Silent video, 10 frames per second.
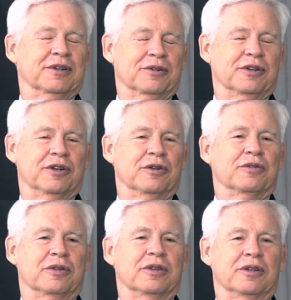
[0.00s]

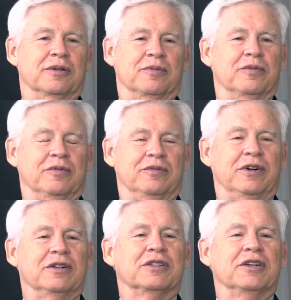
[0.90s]
The
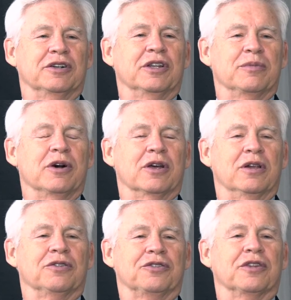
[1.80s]
volatility
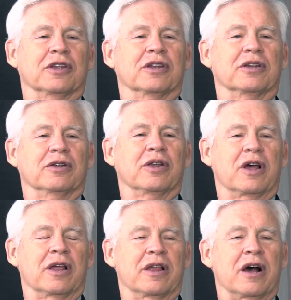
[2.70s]
models that
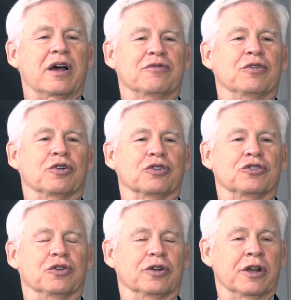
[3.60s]
I focus
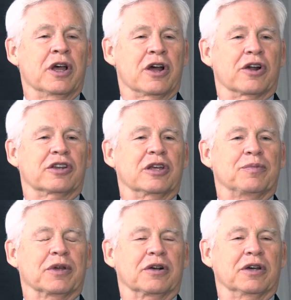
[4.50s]
on are
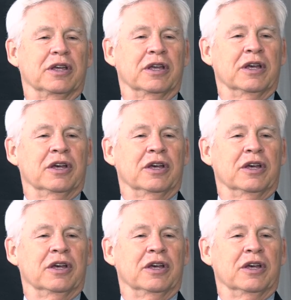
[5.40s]
typically